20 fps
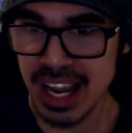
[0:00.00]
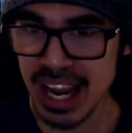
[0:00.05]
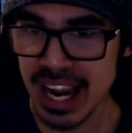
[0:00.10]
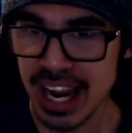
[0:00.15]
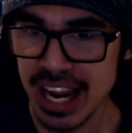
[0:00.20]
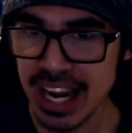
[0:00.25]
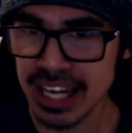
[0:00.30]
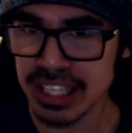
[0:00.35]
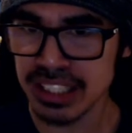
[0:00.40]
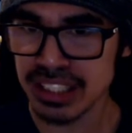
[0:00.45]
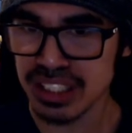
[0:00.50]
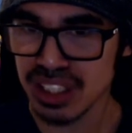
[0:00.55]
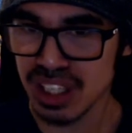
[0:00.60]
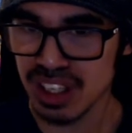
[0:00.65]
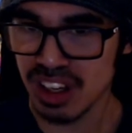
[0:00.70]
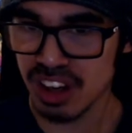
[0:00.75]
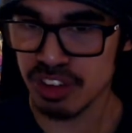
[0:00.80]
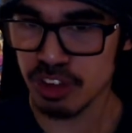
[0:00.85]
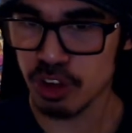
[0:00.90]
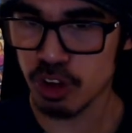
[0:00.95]
And,
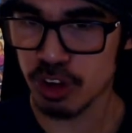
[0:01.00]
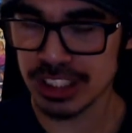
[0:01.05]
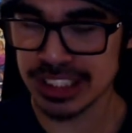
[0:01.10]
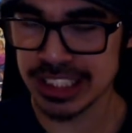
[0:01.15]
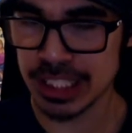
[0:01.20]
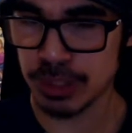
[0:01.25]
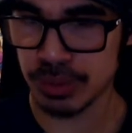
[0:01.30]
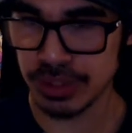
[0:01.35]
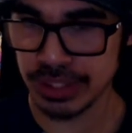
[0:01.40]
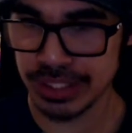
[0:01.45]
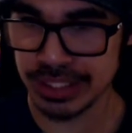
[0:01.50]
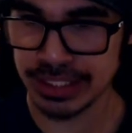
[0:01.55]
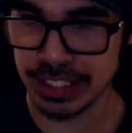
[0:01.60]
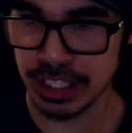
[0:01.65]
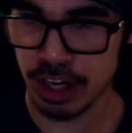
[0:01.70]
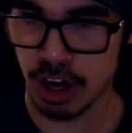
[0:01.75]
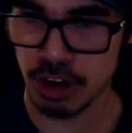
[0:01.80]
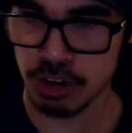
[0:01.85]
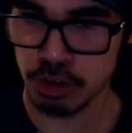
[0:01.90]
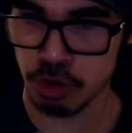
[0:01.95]
of course, they release it on